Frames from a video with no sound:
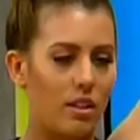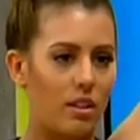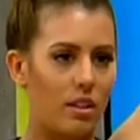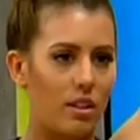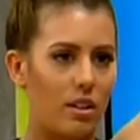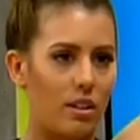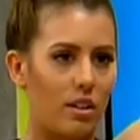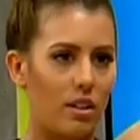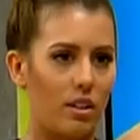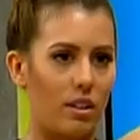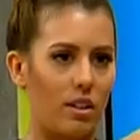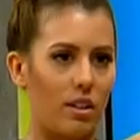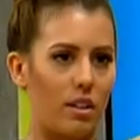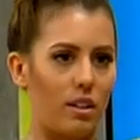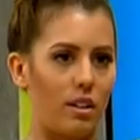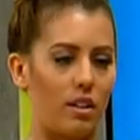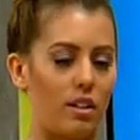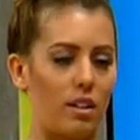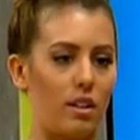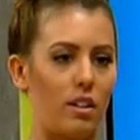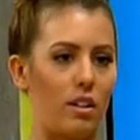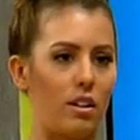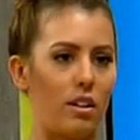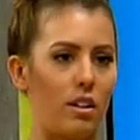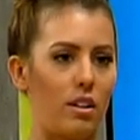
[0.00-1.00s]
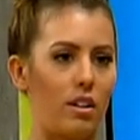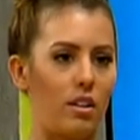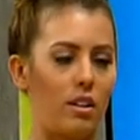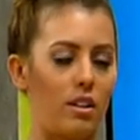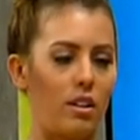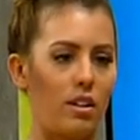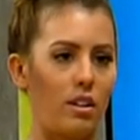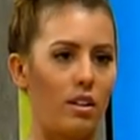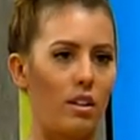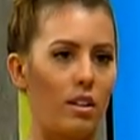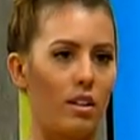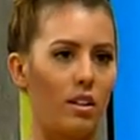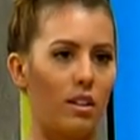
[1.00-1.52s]

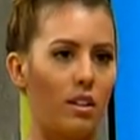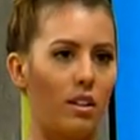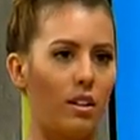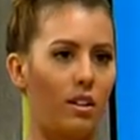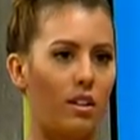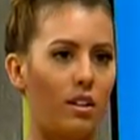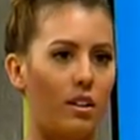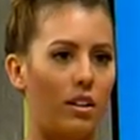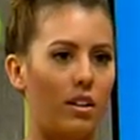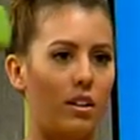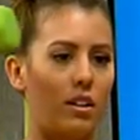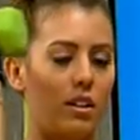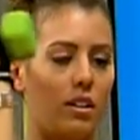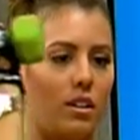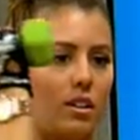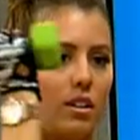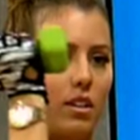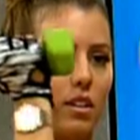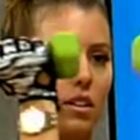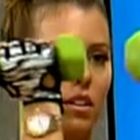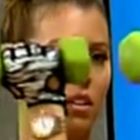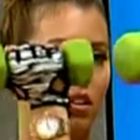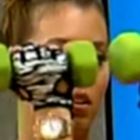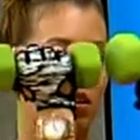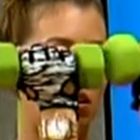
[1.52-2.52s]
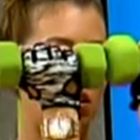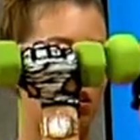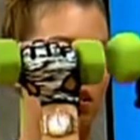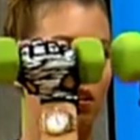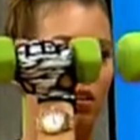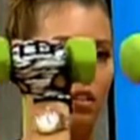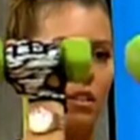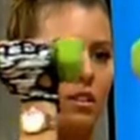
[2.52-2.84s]
(silence)